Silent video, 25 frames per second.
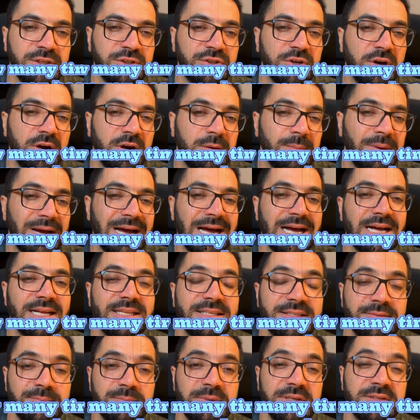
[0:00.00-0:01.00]
job
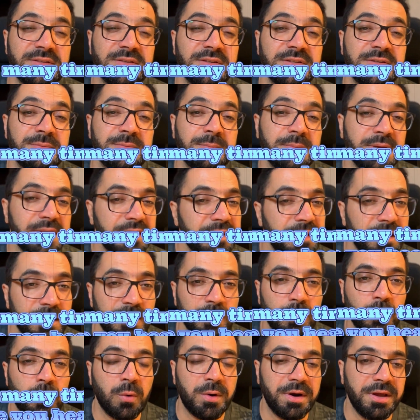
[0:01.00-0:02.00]
ads, business meeting,
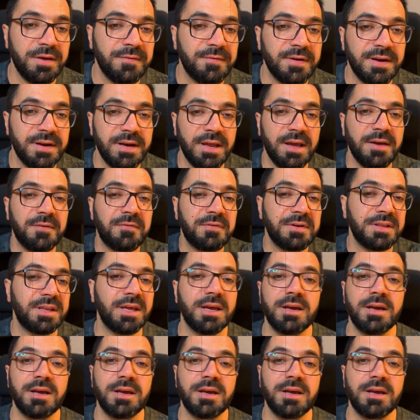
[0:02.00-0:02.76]
or even everyday